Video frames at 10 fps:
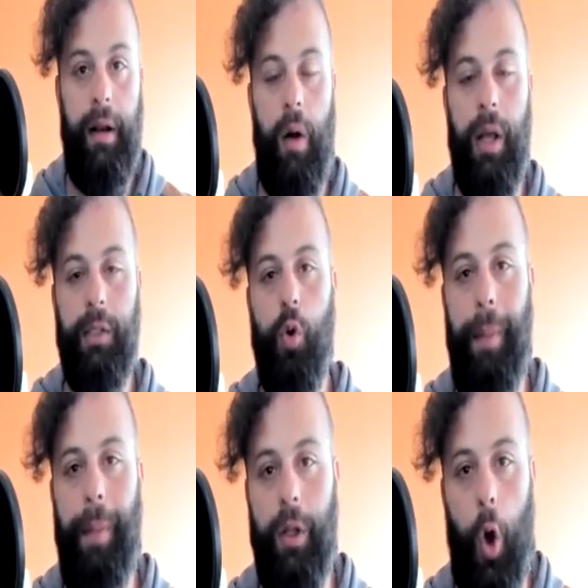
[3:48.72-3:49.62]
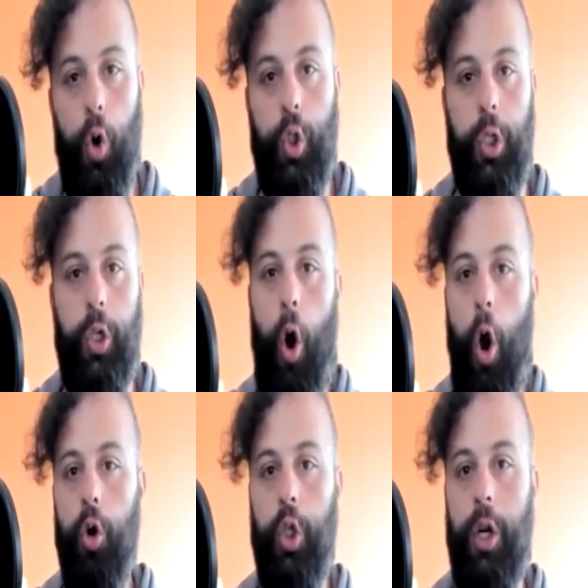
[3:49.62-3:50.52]
Now let's talk about the ocean. The
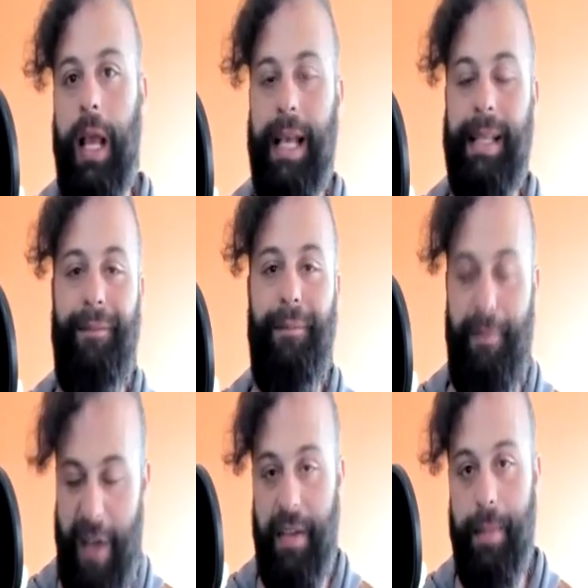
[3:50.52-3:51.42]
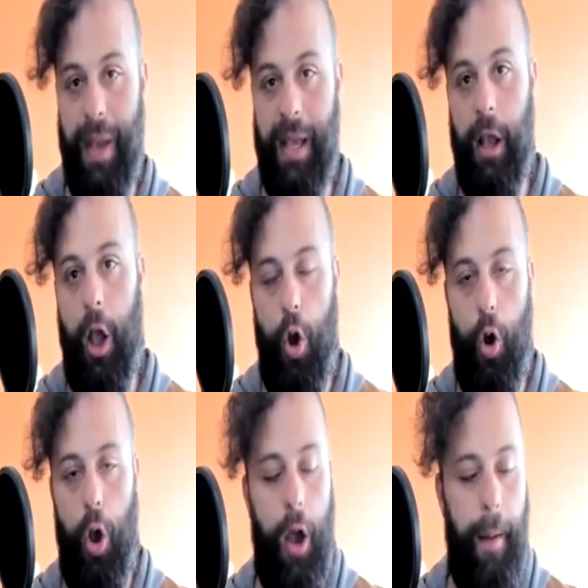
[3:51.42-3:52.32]
ocean is a very big
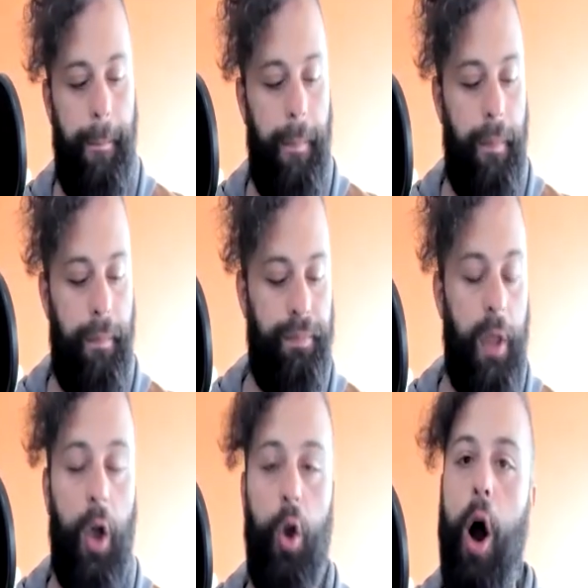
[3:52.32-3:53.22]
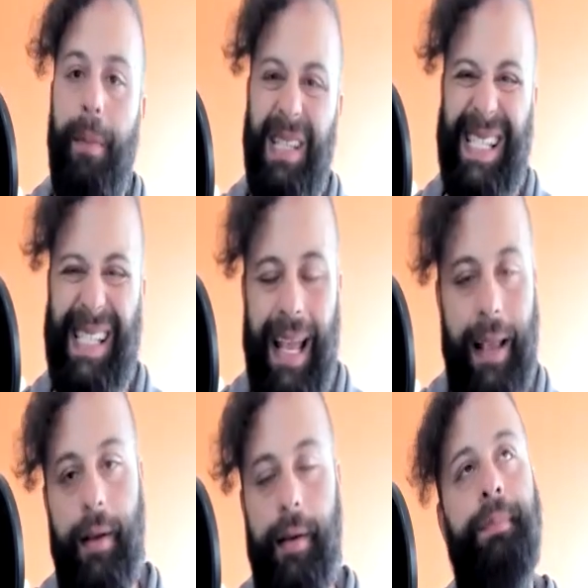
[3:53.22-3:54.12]
carbon
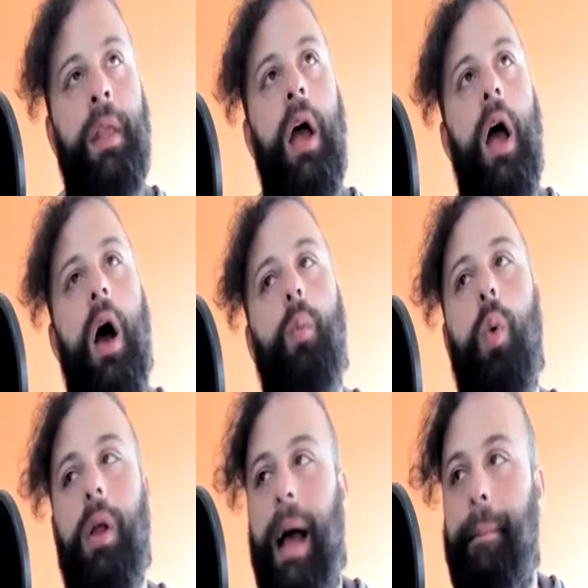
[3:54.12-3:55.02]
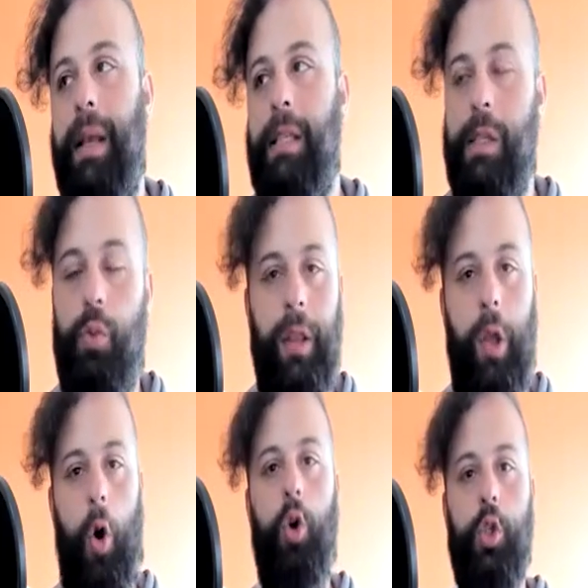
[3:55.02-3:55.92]
sink. What that means is when
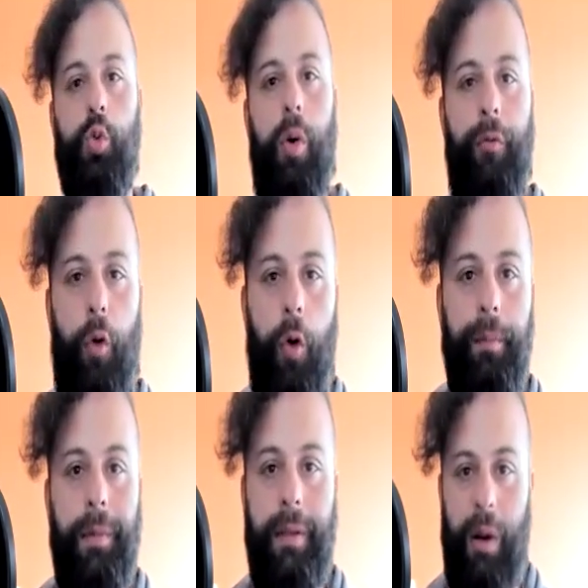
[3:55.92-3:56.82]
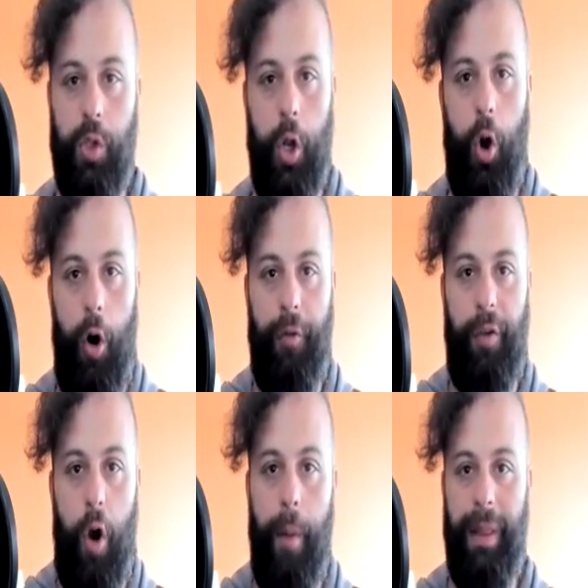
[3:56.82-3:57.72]
the oceans were formed, there was a lot
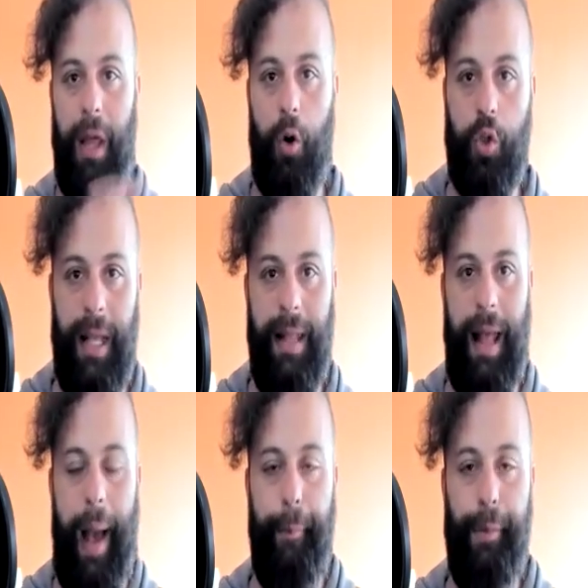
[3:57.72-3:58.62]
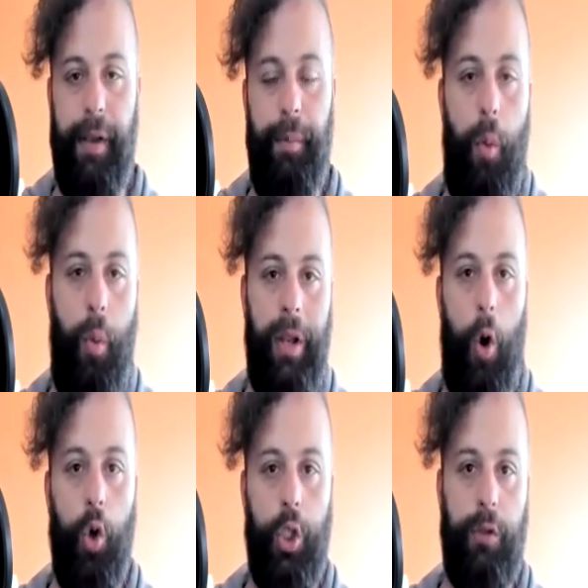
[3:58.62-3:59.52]
of carbon dioxide in the atmosphere, but when the
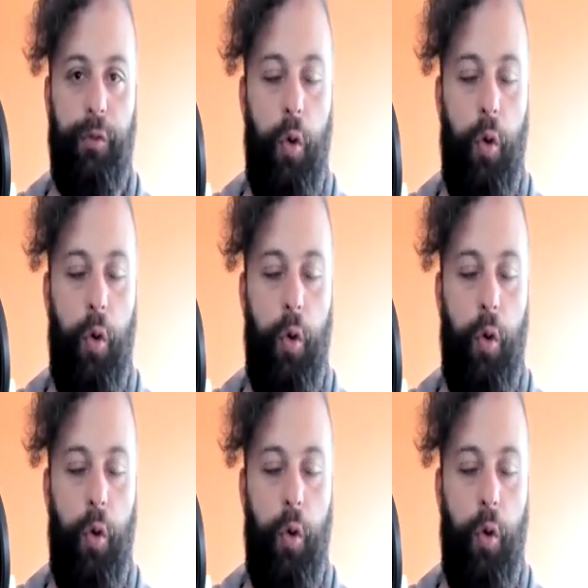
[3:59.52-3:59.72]
oceans